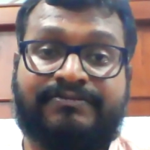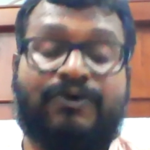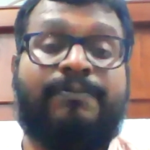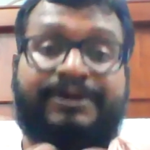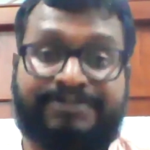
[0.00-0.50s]

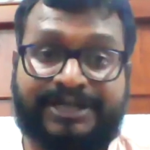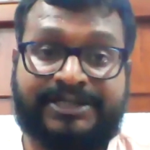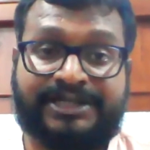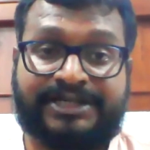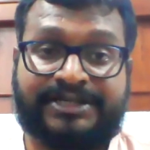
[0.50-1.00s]
more people
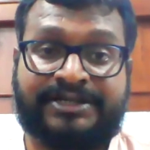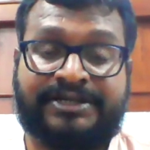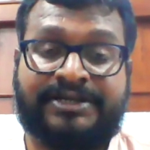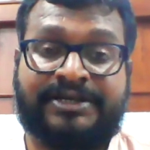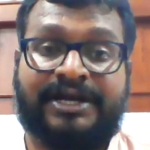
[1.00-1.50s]
are there.
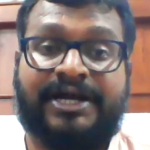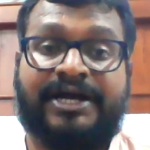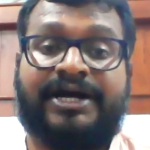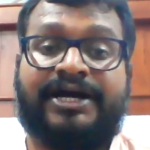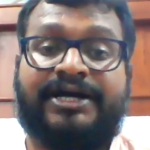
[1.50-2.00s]

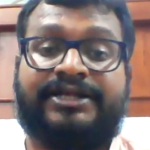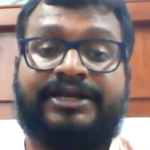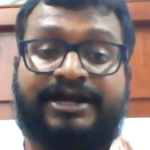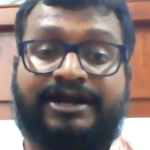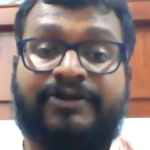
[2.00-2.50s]
The